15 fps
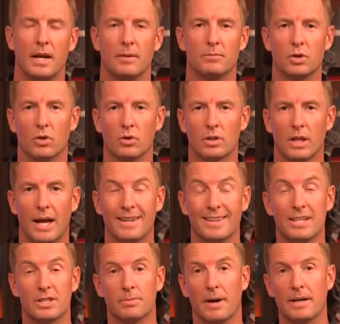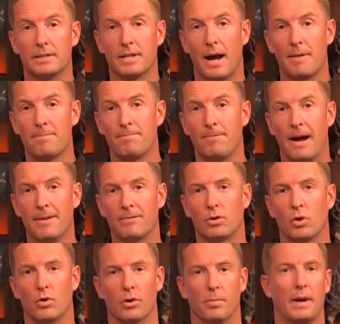Hey, I'm Joel Klatt, and these are my top 5
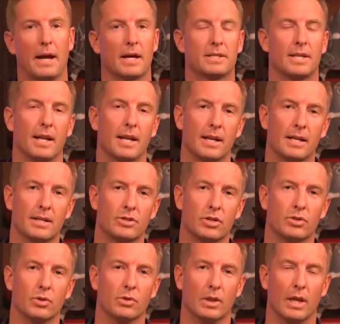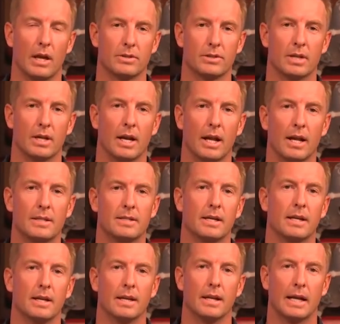quarterbacks heading into
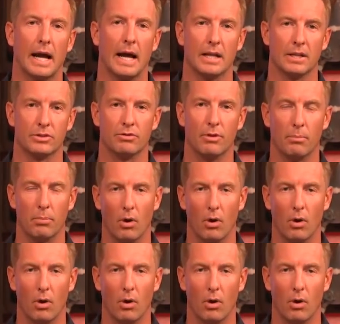2018 in college